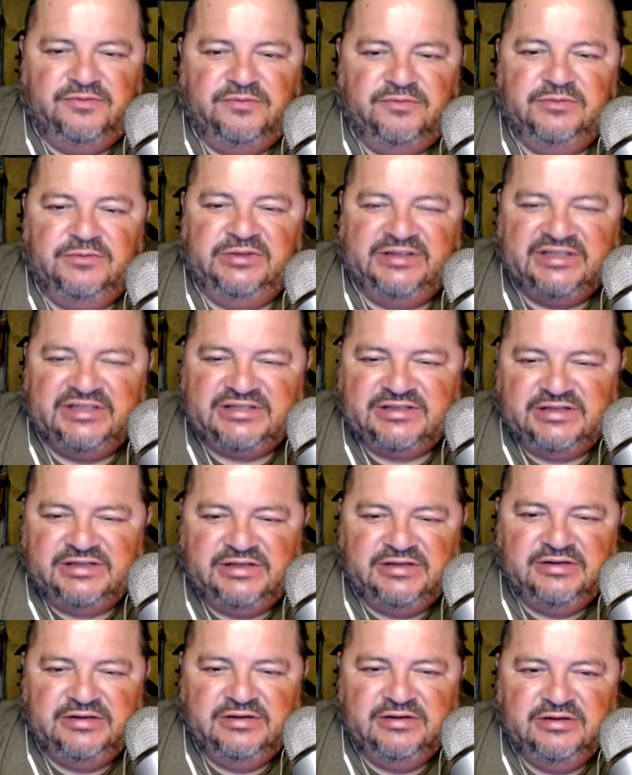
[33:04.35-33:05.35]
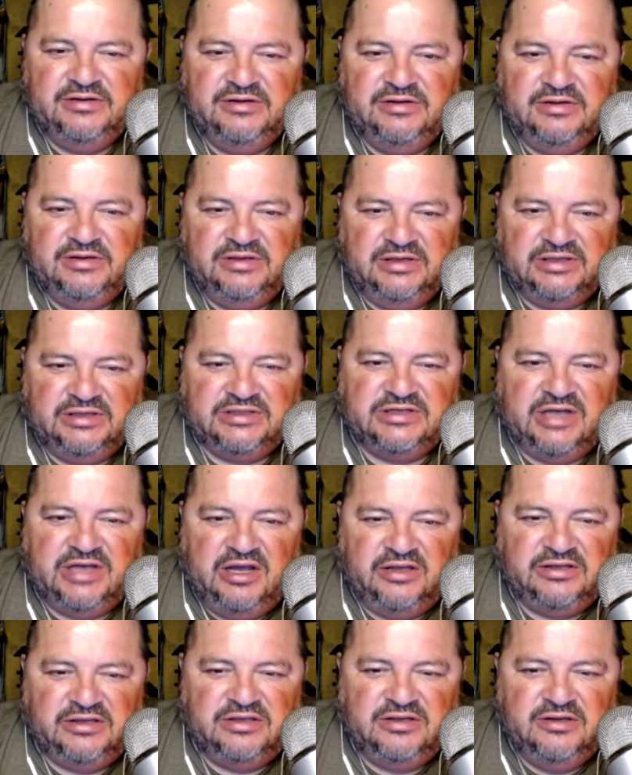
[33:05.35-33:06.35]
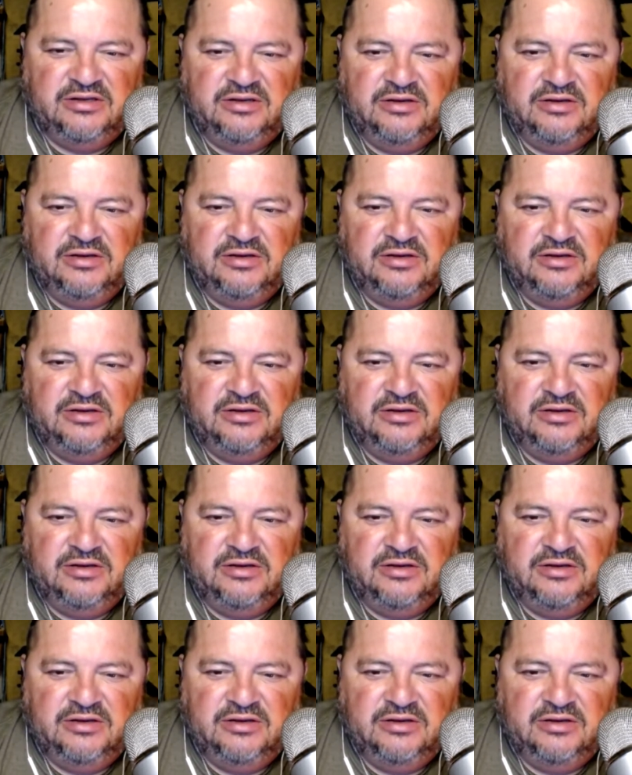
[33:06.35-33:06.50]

listening and talking.